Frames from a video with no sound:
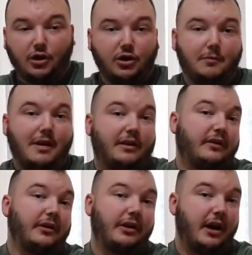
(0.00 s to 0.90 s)
A good amount
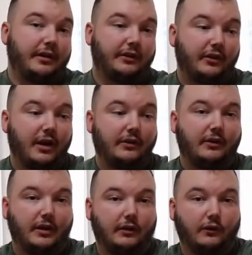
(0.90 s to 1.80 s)
of teriyaki
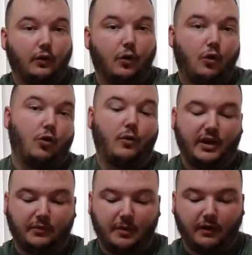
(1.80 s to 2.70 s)
sauce is
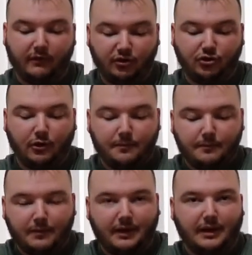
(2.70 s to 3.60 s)
always beneficial
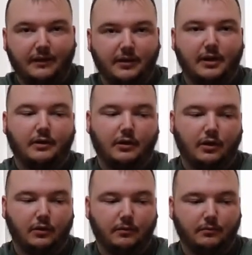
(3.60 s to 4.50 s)
to give it,
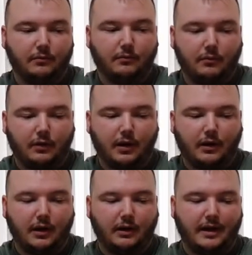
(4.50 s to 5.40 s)

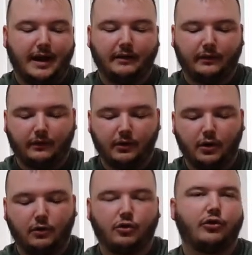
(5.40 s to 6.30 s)
a nice,
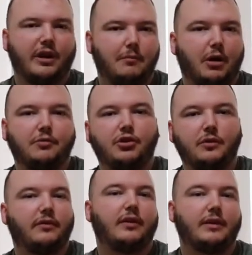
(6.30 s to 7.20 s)
Korean
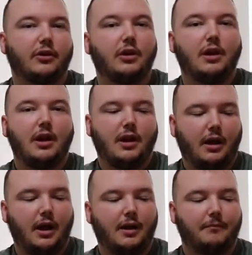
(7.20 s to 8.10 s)
barbecue-y flavor.
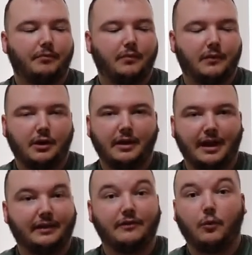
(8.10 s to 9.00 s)
And
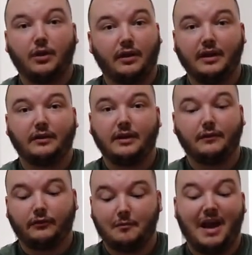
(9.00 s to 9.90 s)
that's even one of the things,
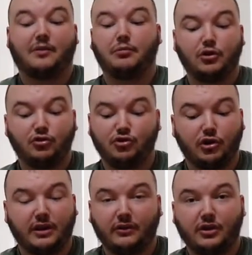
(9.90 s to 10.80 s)
even for mass-produced
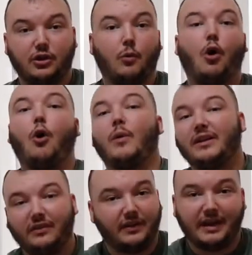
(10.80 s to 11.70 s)
jerkies, that you
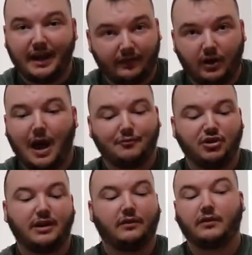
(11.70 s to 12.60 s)
always see as an
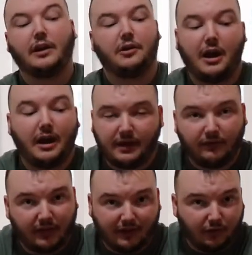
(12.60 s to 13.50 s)
option is a
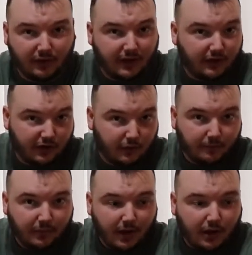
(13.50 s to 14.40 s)
teriyaki flavor that they do.
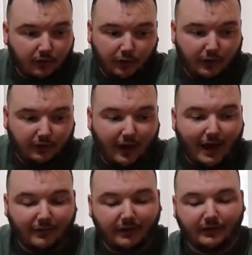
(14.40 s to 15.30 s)
So it's
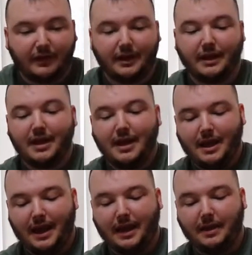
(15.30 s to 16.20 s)
obviously
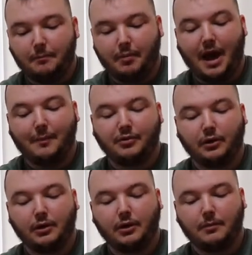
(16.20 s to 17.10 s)
a
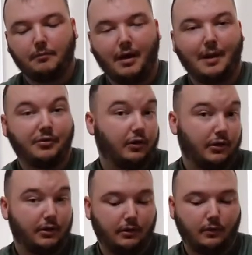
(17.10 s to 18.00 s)
popular
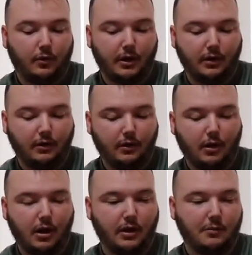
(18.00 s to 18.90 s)
one
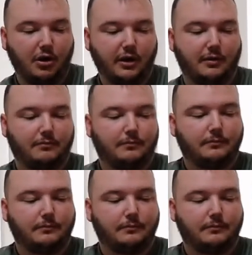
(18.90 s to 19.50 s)
on the market.